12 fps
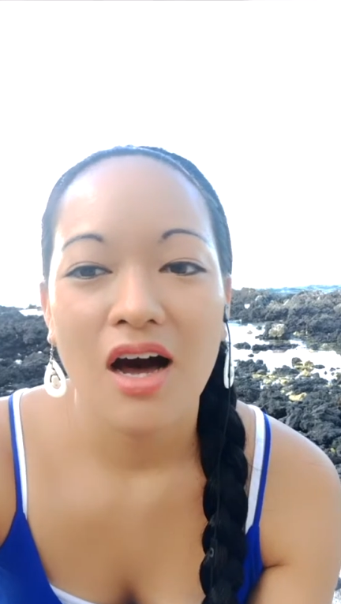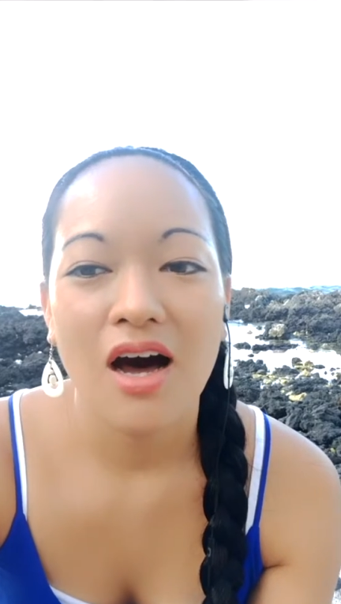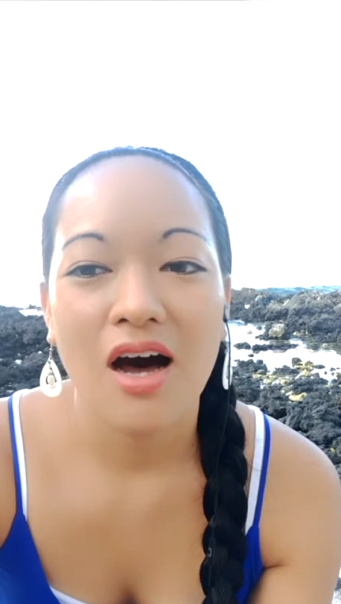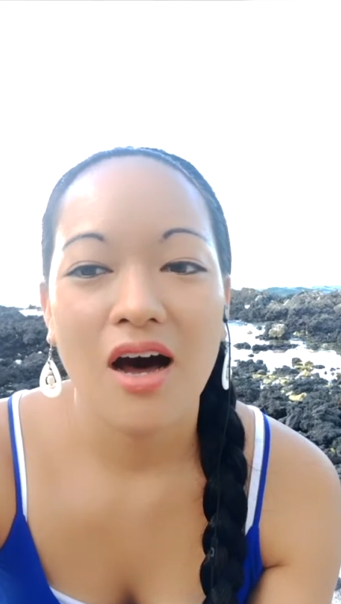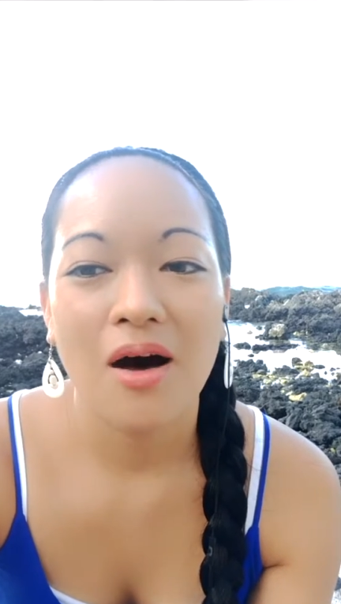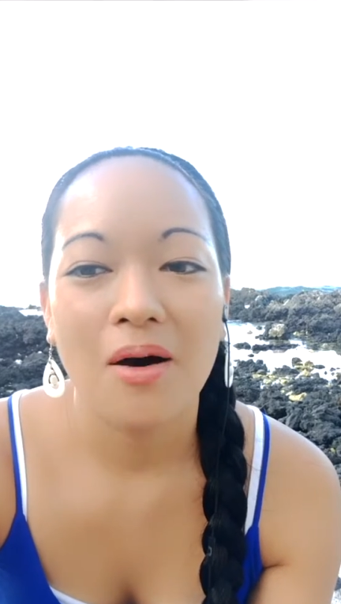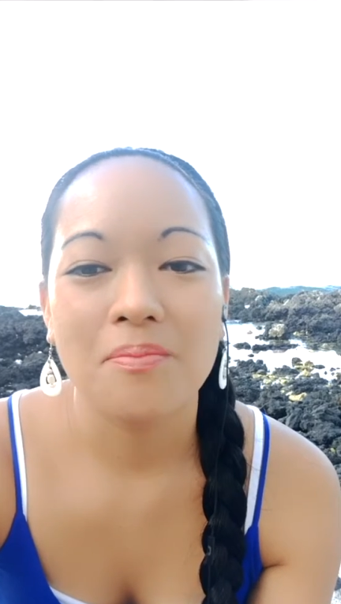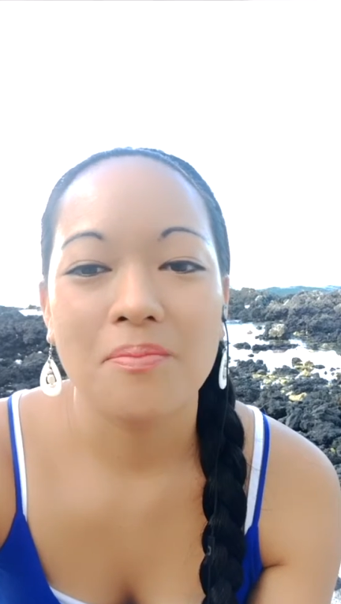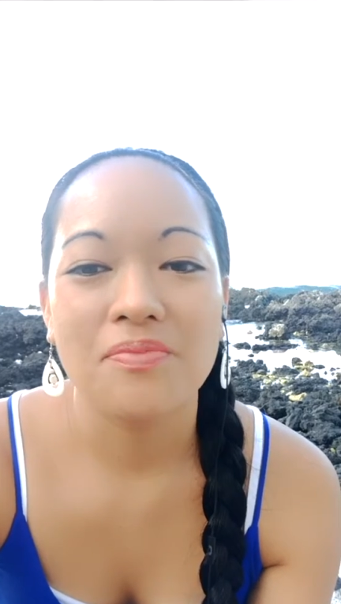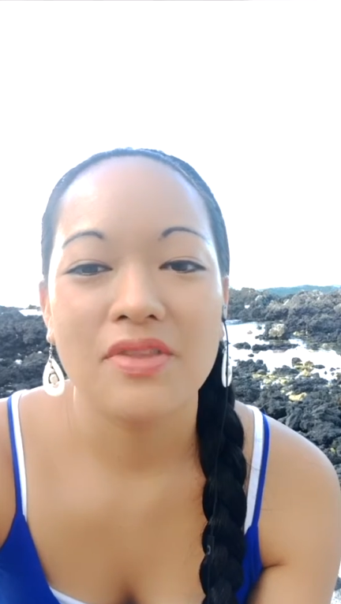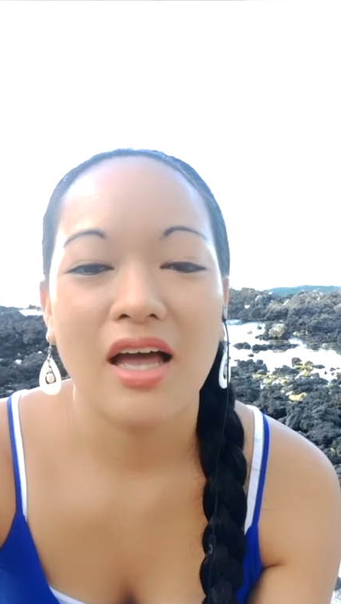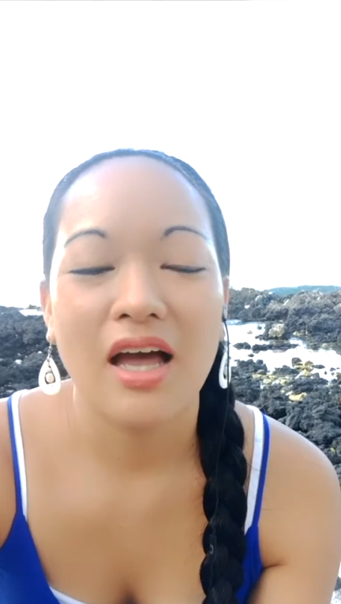
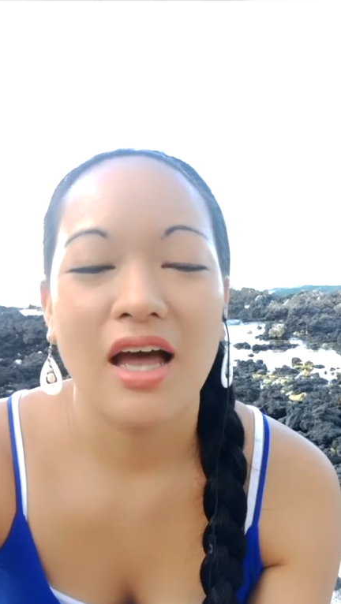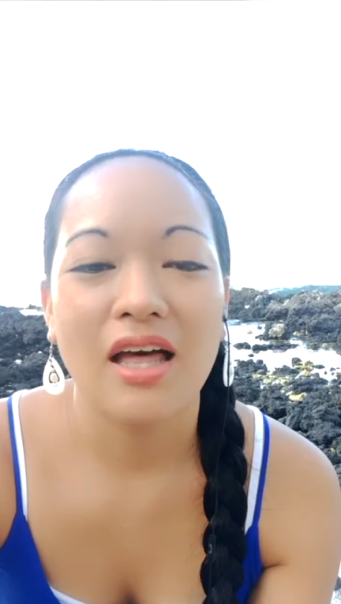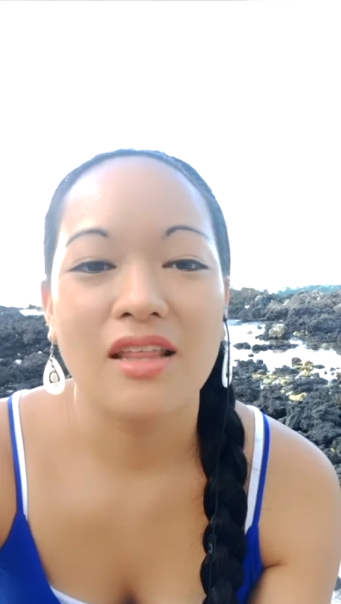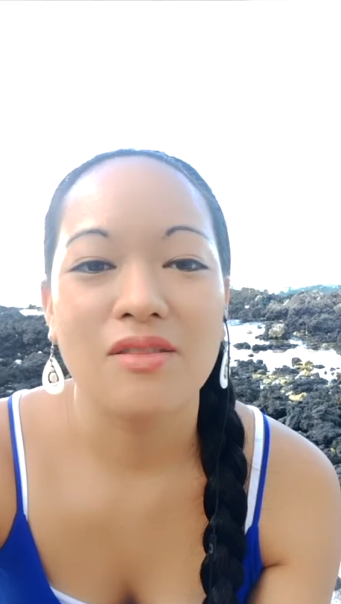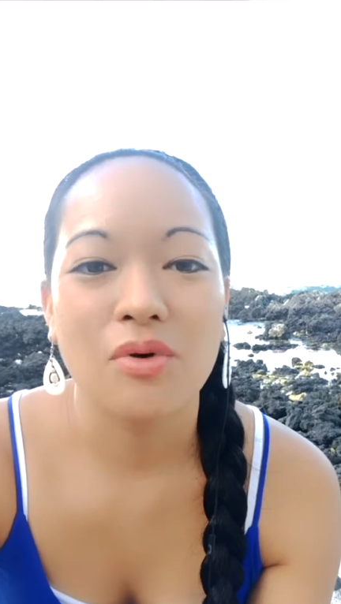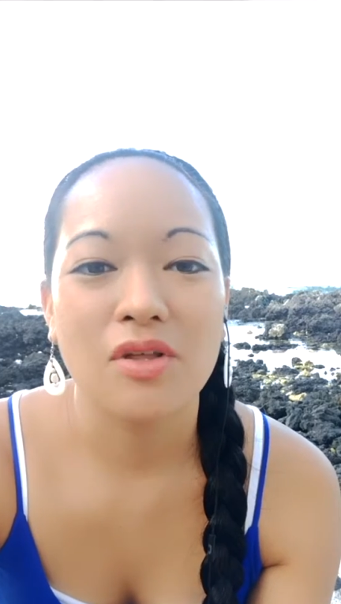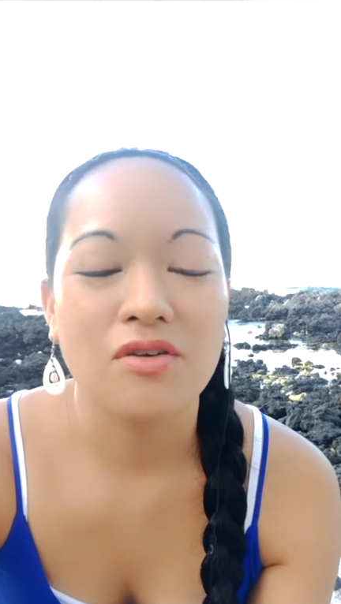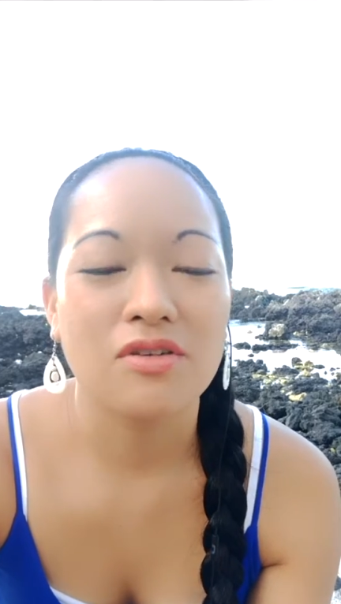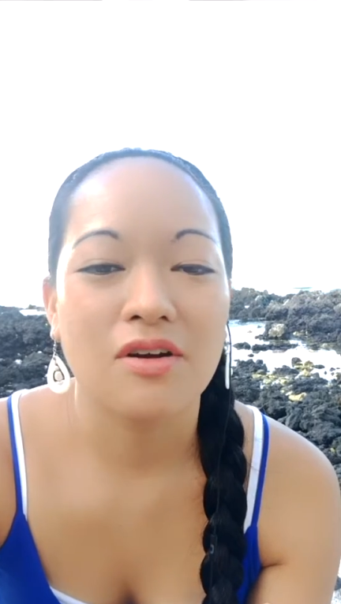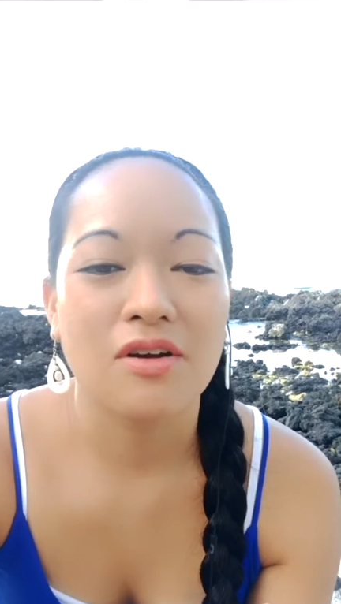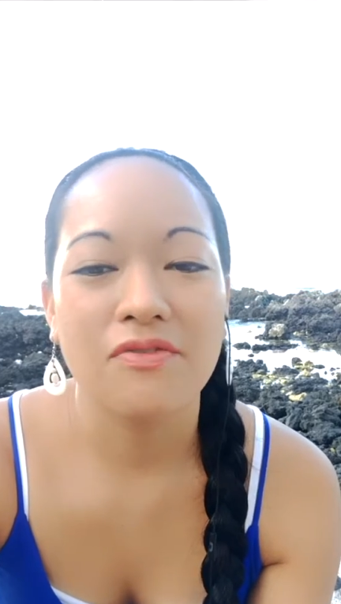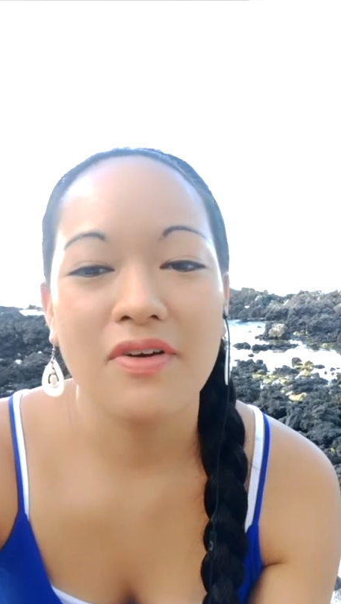and whether it's
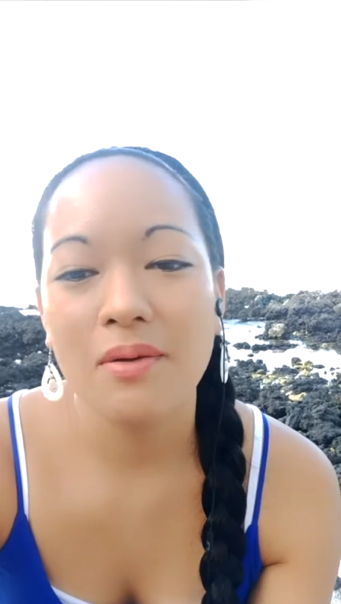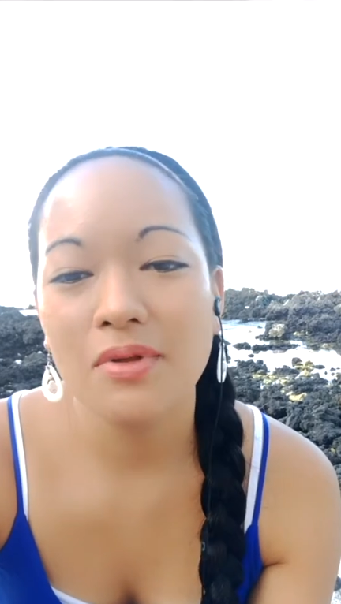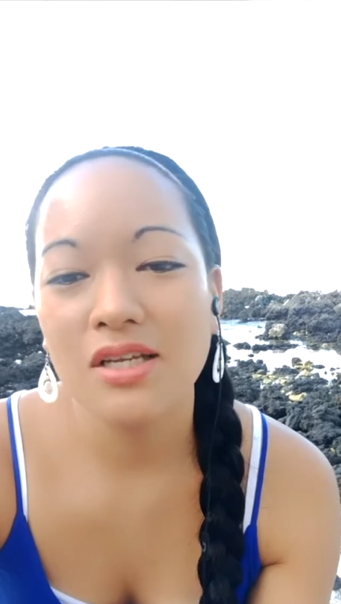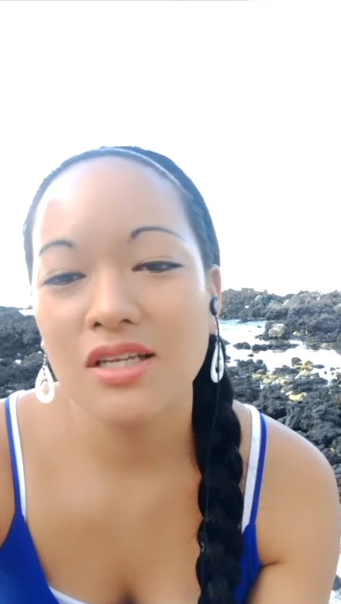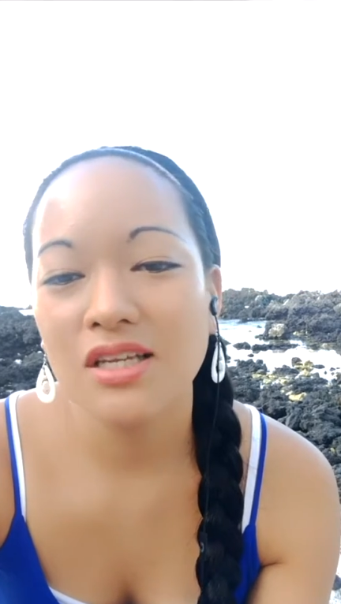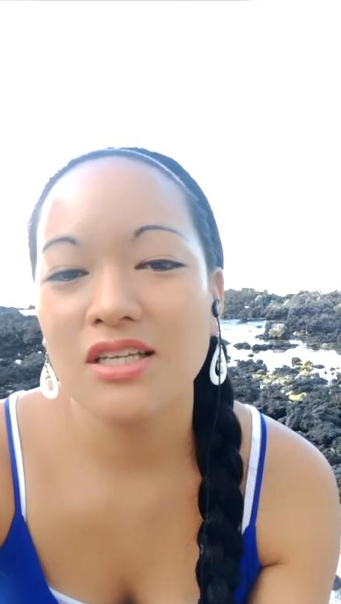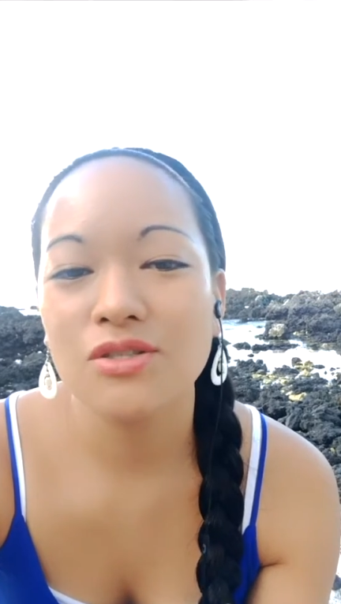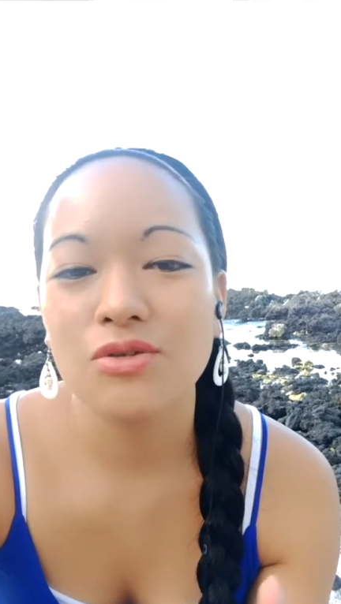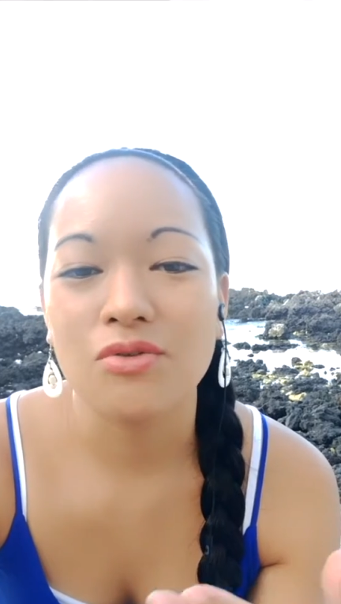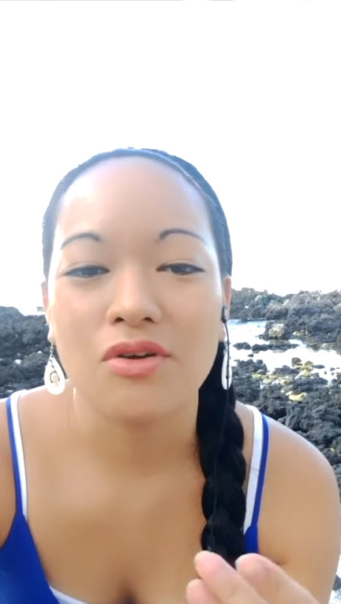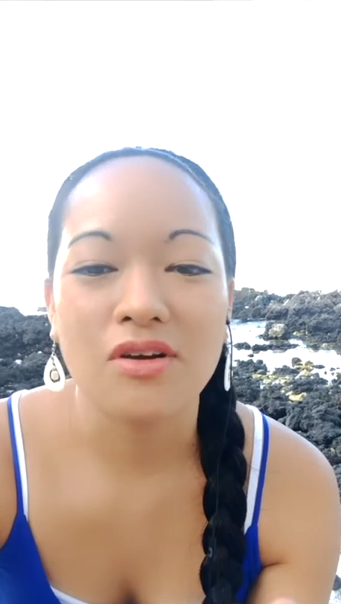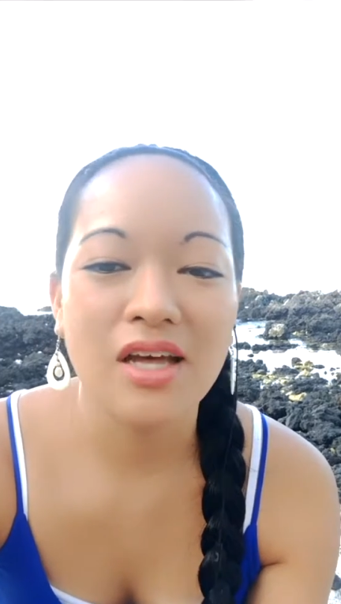their family needs or
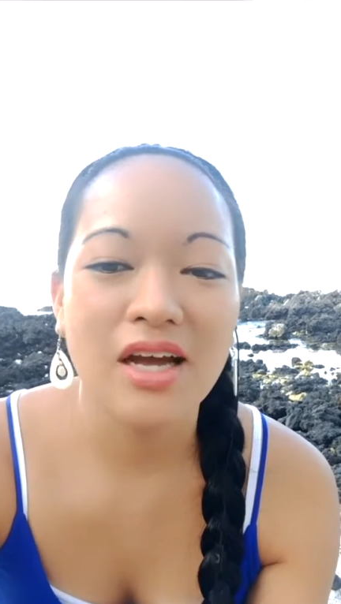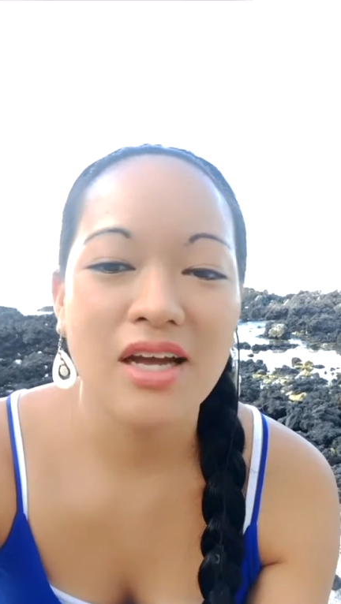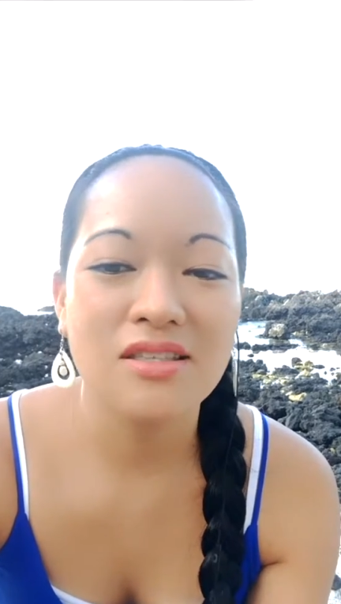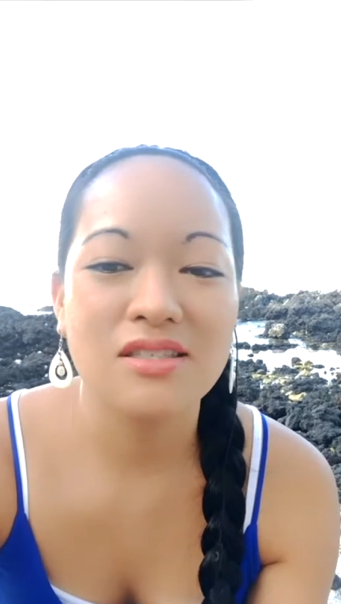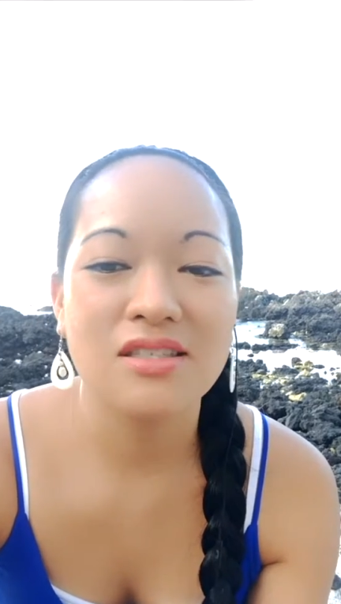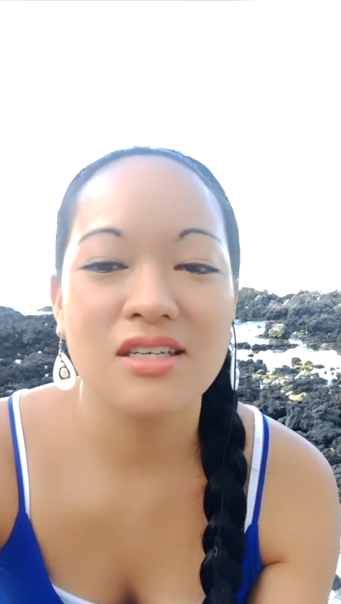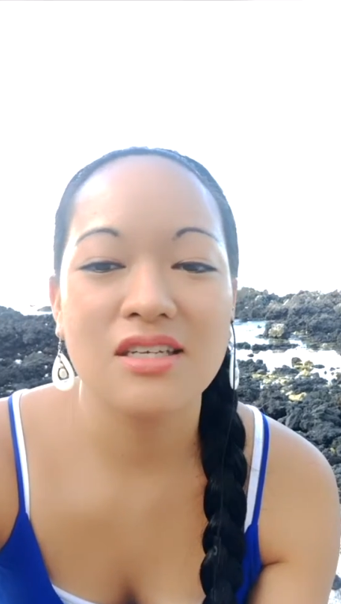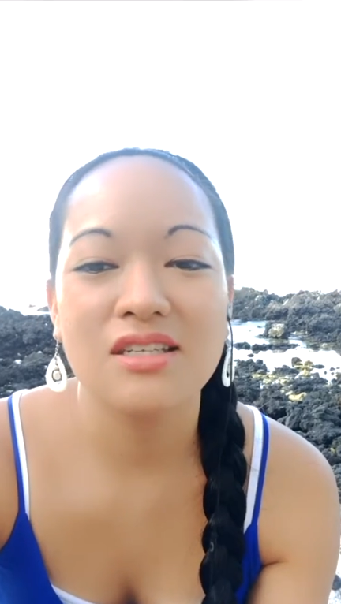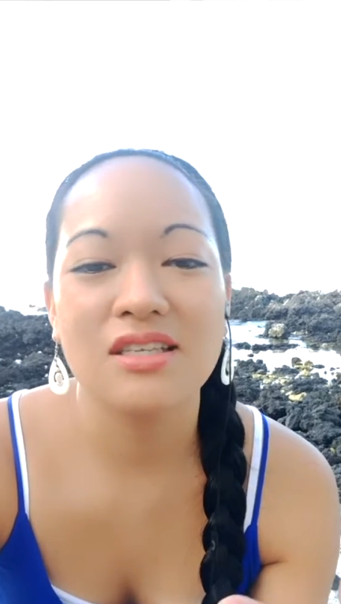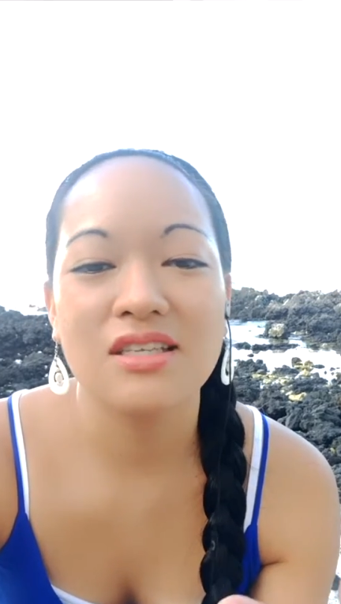their clients' needs,